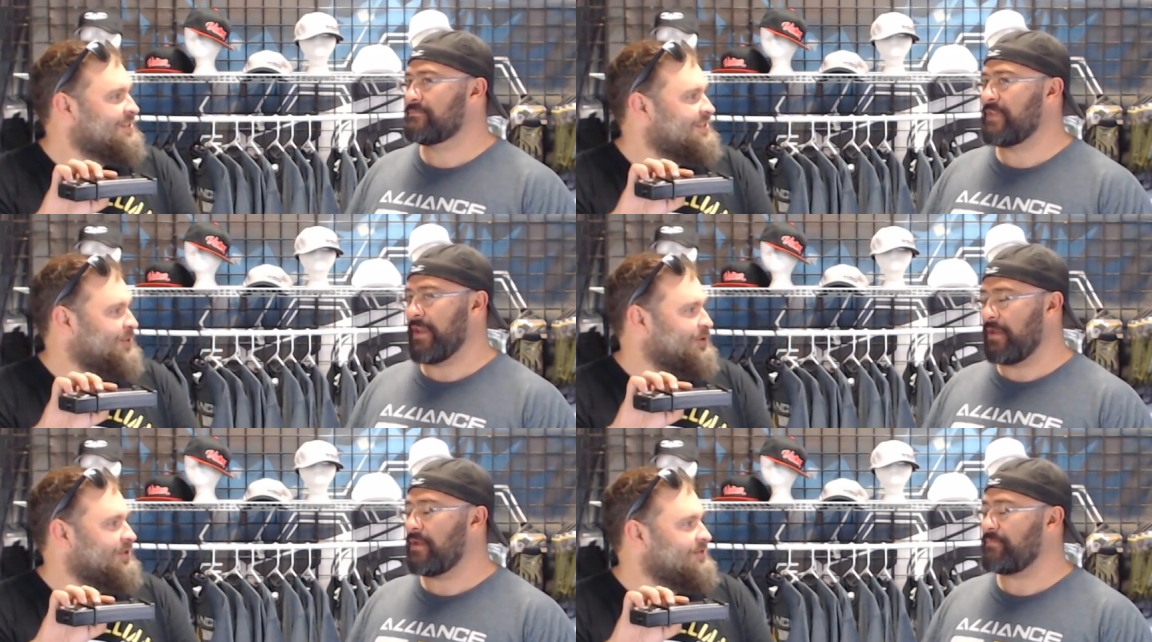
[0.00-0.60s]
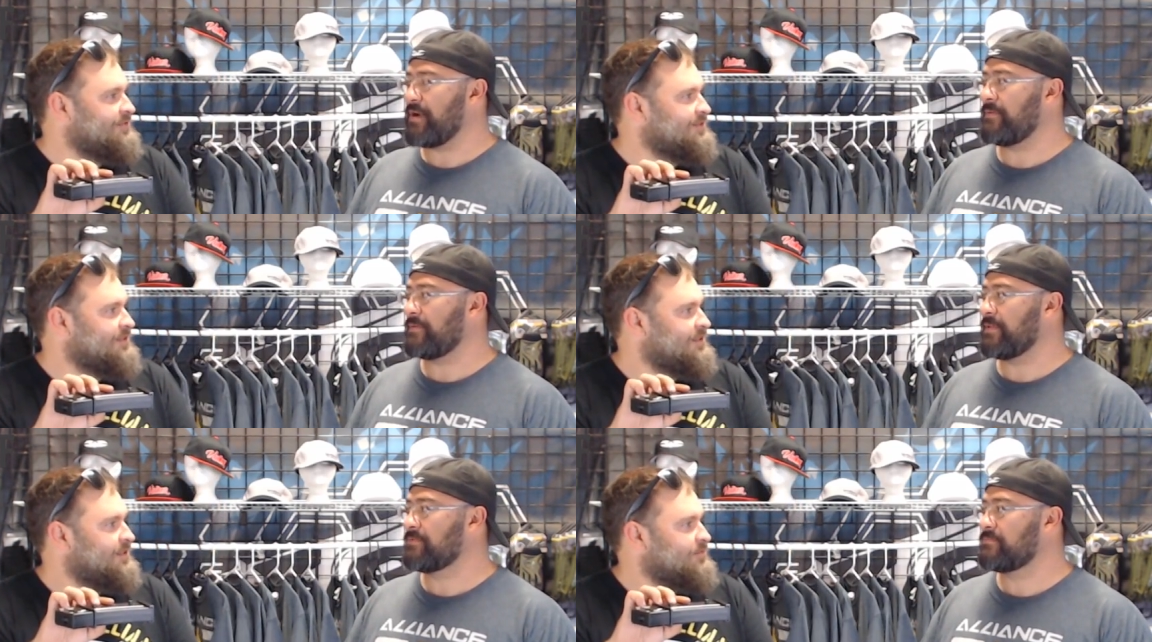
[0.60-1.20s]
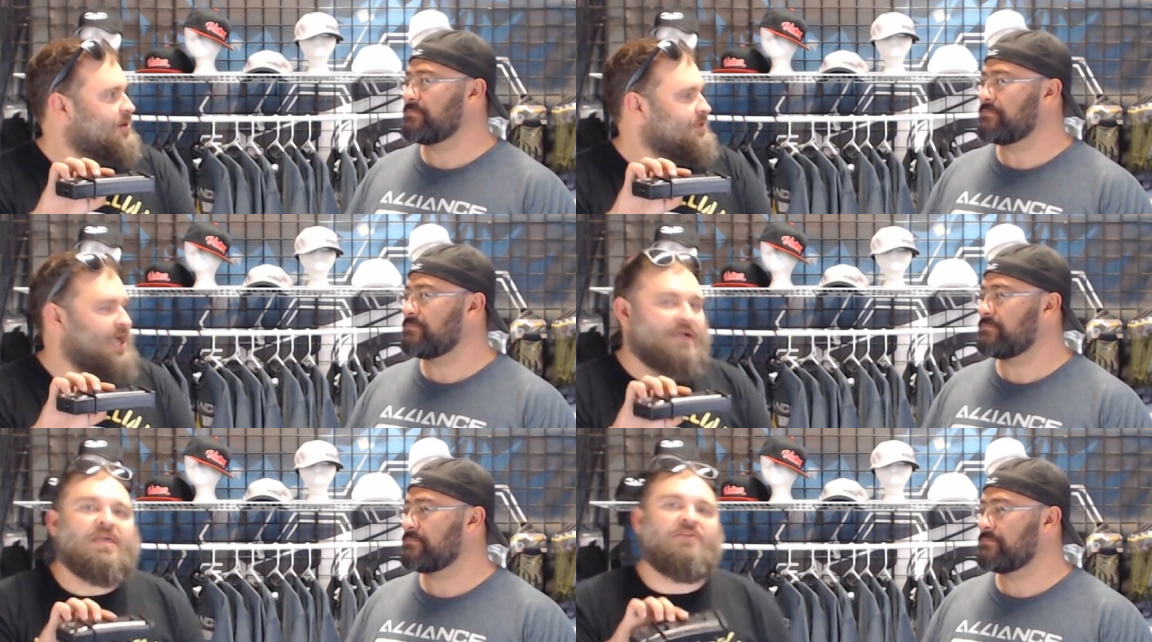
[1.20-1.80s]
Speaker 1: Yeah, probably. Probably.
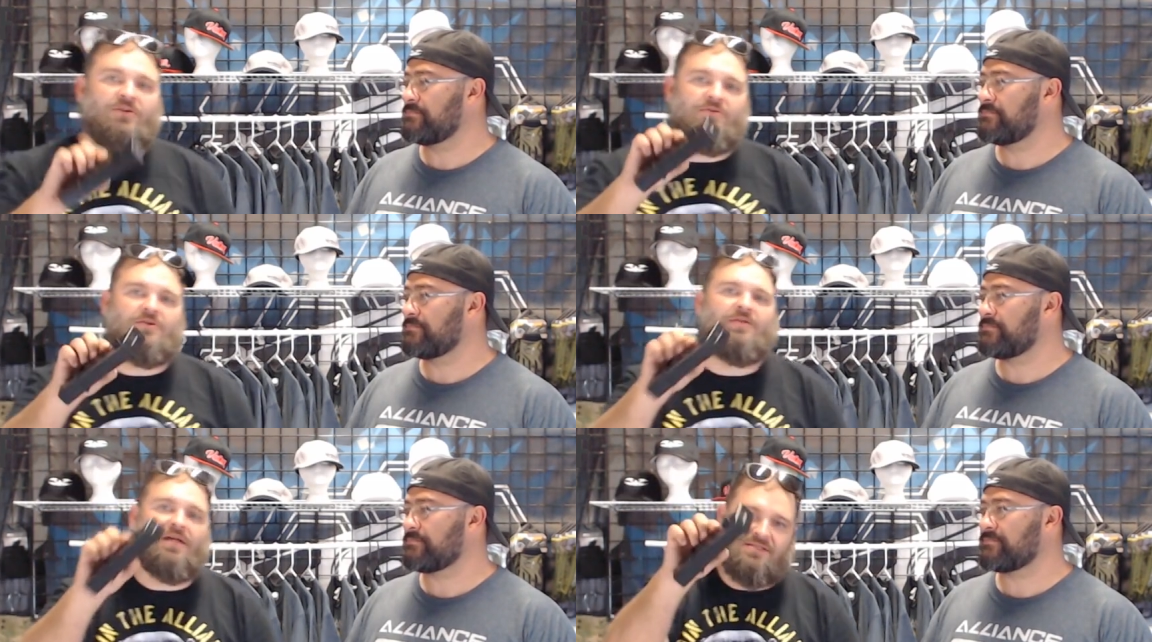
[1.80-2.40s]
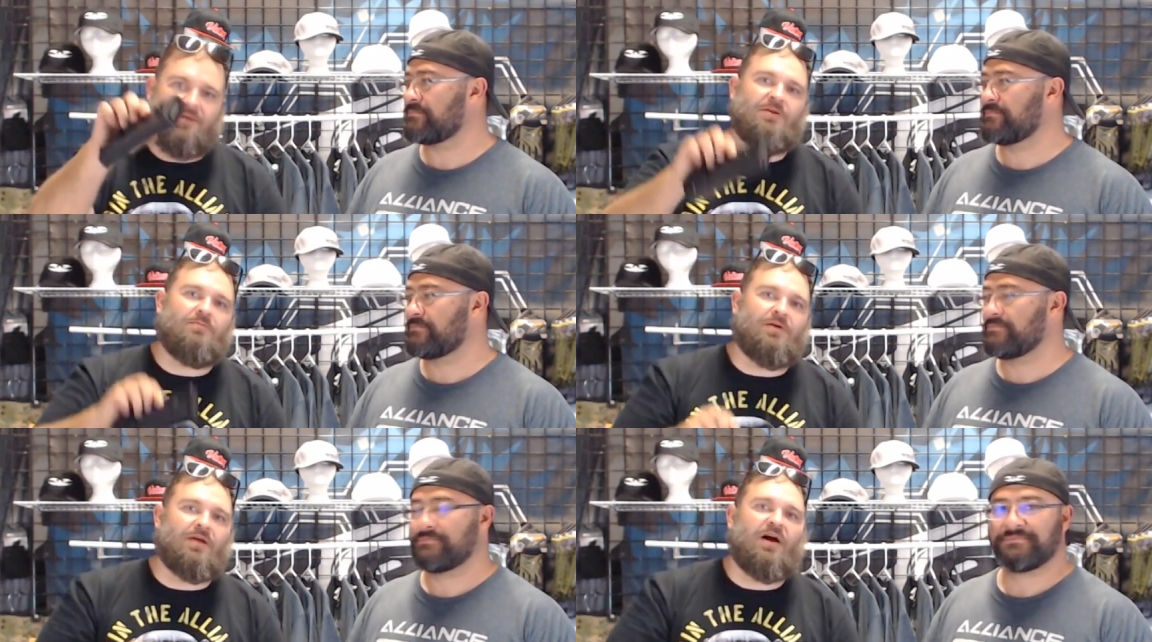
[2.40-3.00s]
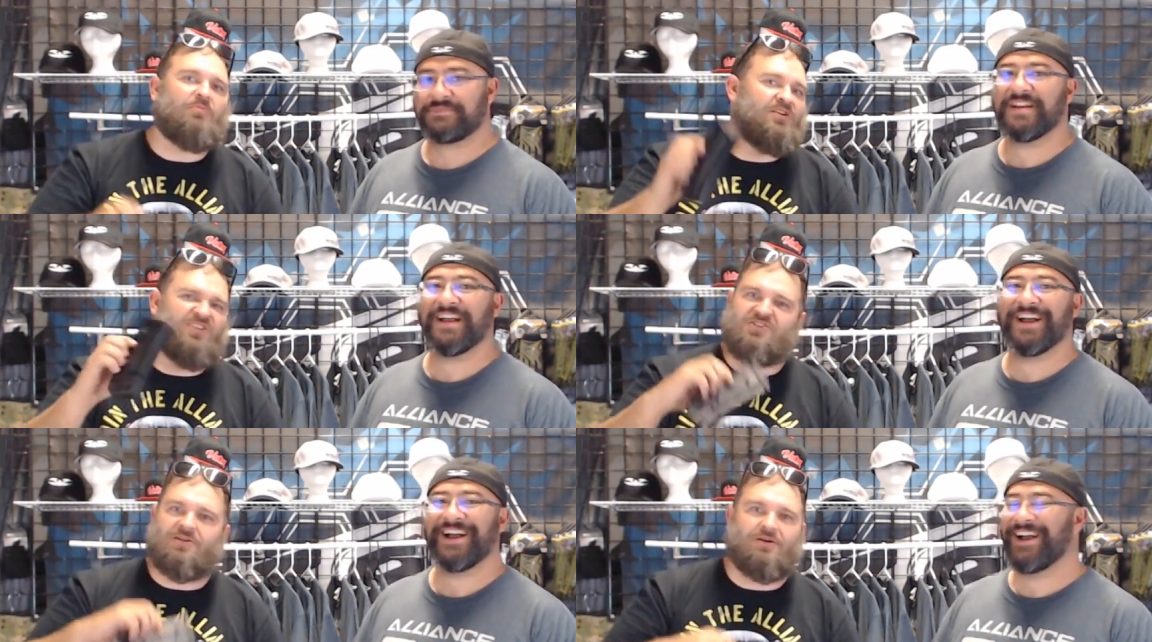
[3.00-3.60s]
If you do that, send me a pic. I'll put it on
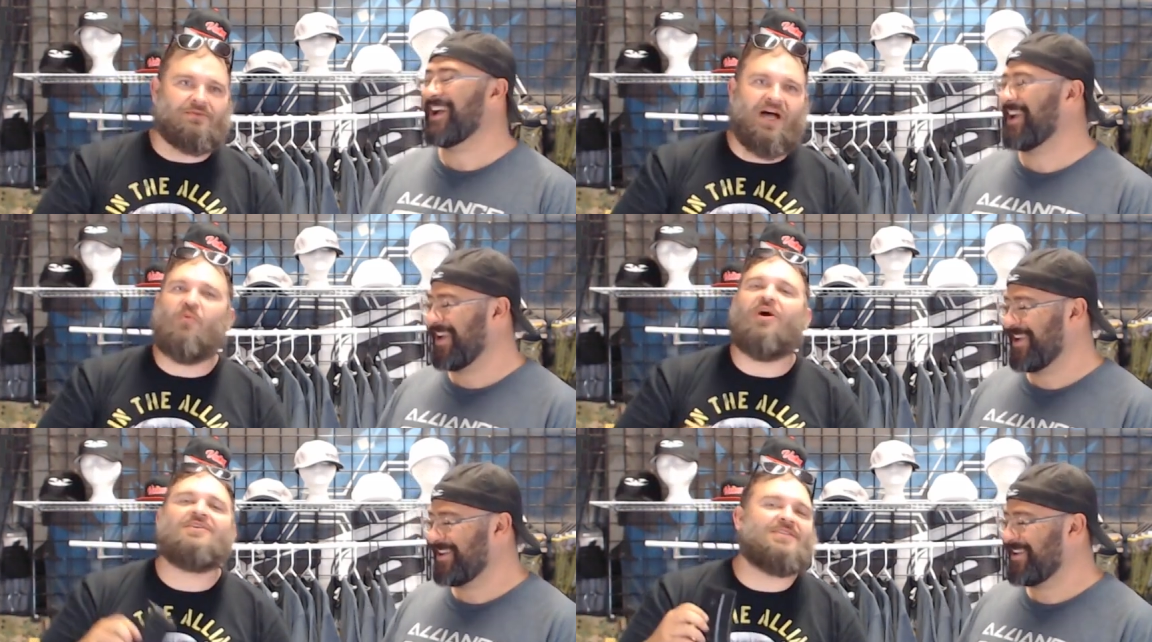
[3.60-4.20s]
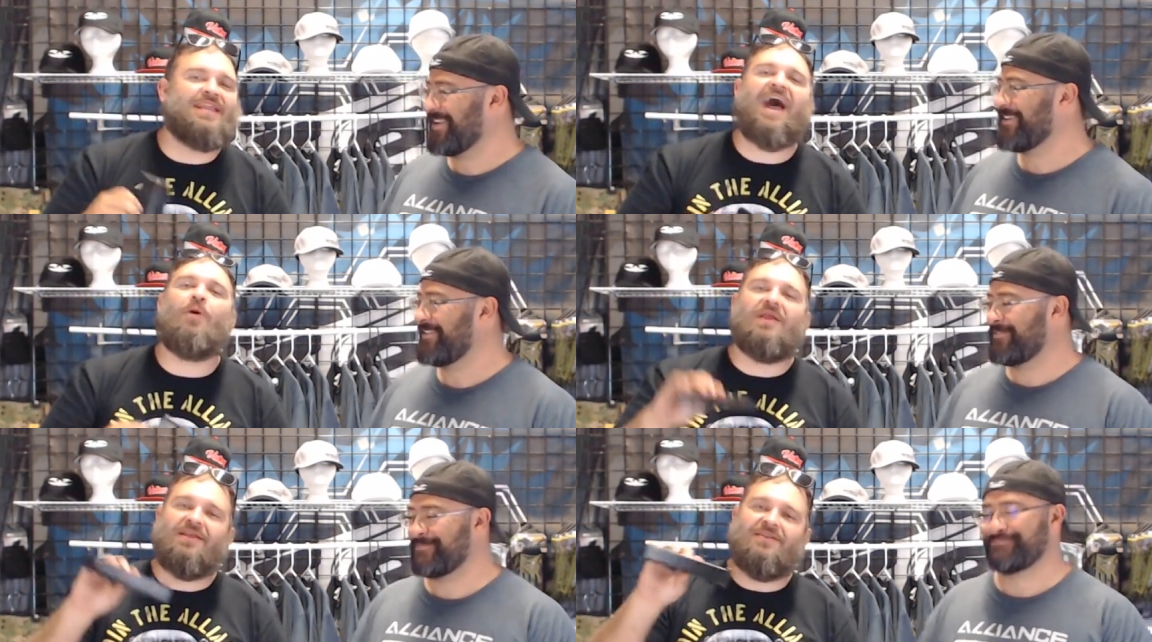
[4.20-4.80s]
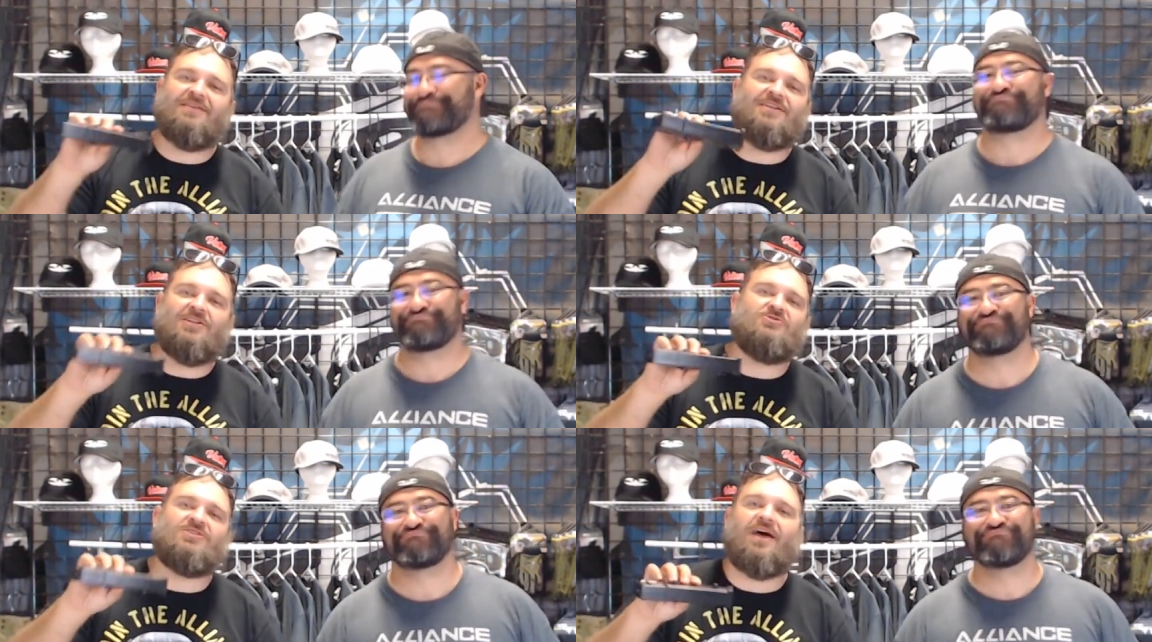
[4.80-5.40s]
the show. I want to see it. How many of these can
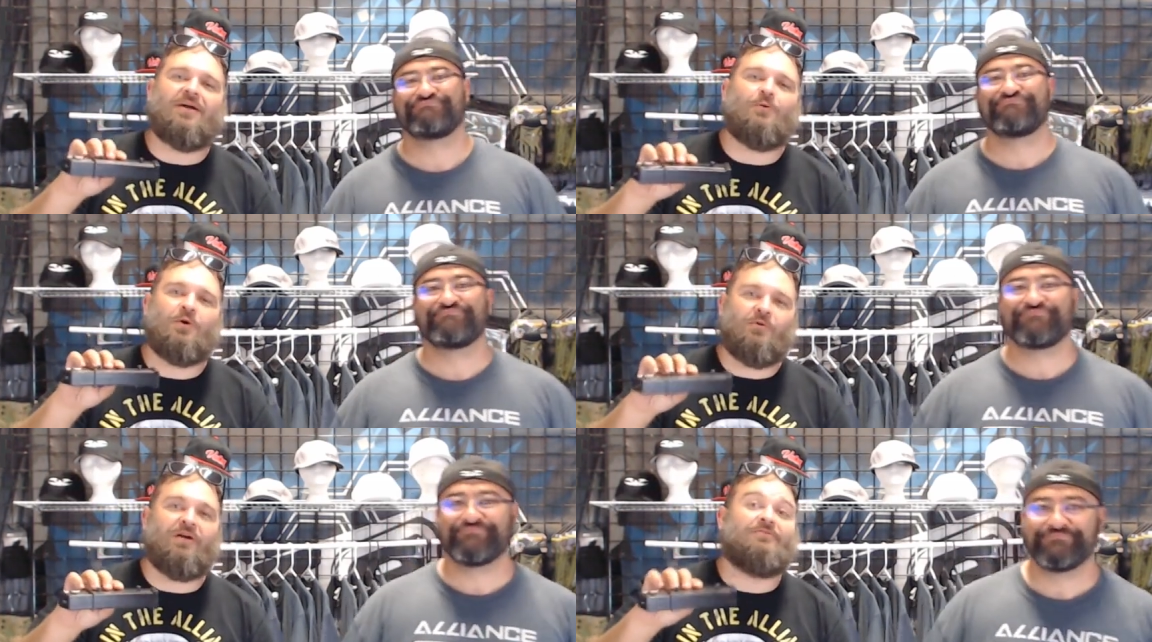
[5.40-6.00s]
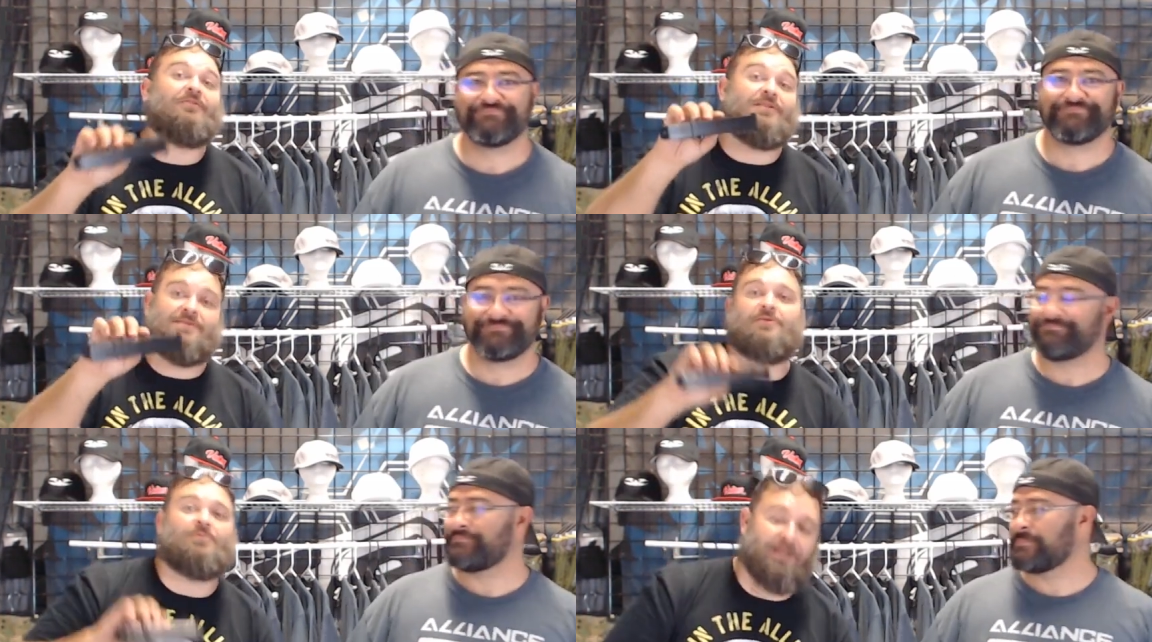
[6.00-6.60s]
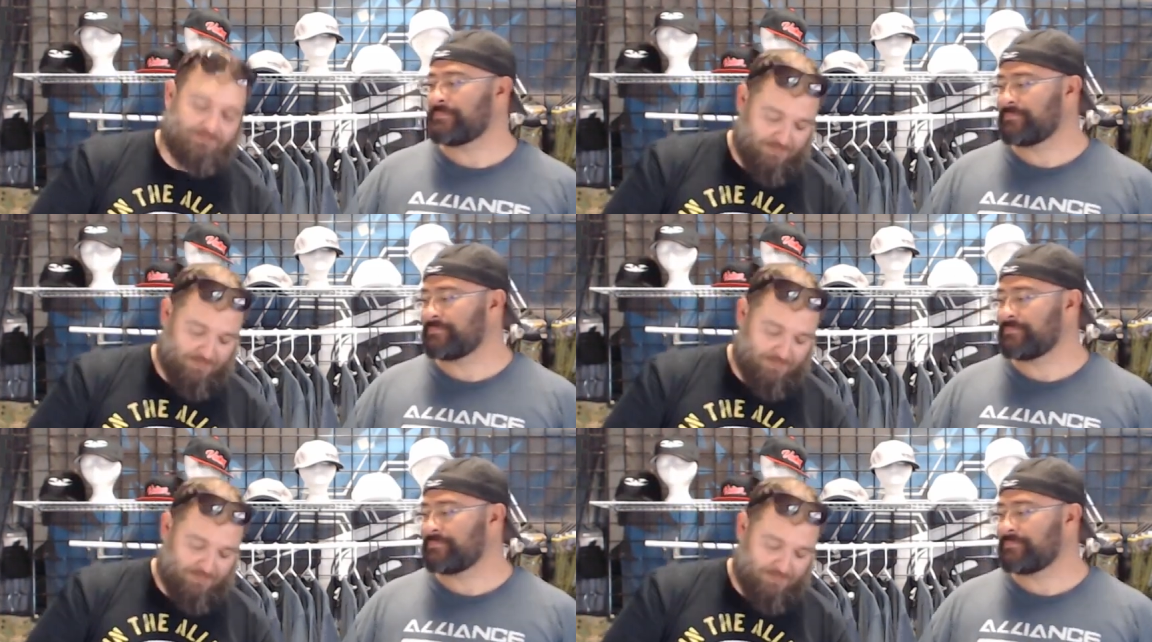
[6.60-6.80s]
you stack on one rifle and still play?